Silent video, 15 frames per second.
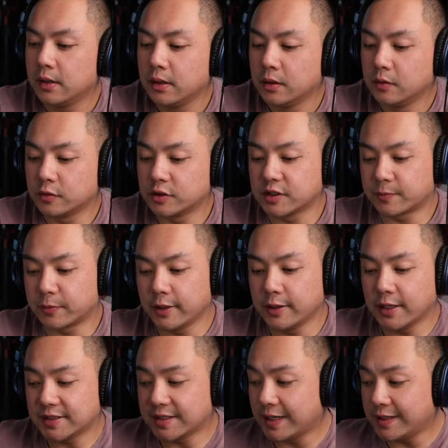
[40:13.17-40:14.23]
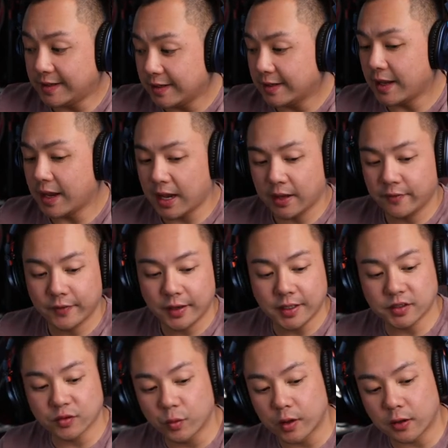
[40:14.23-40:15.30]
which is pretty nice. I did have a
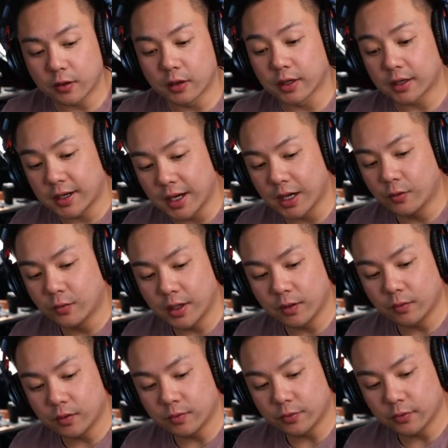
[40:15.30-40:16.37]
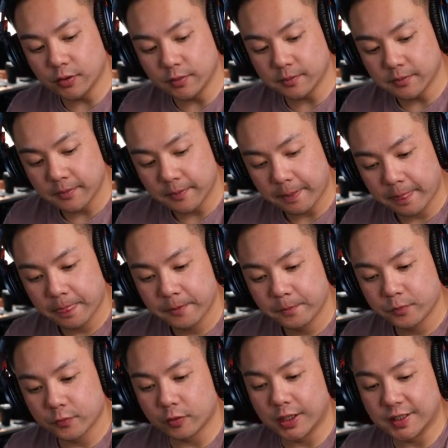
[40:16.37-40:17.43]
Twitter account at one point.
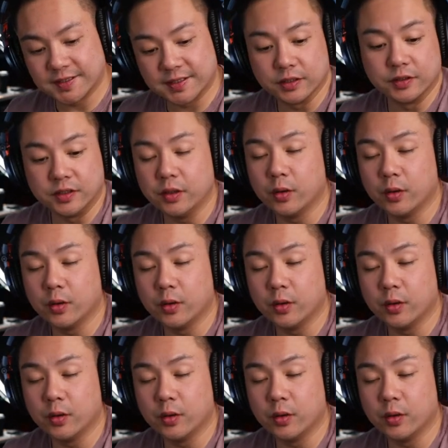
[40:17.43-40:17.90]
Well, I still do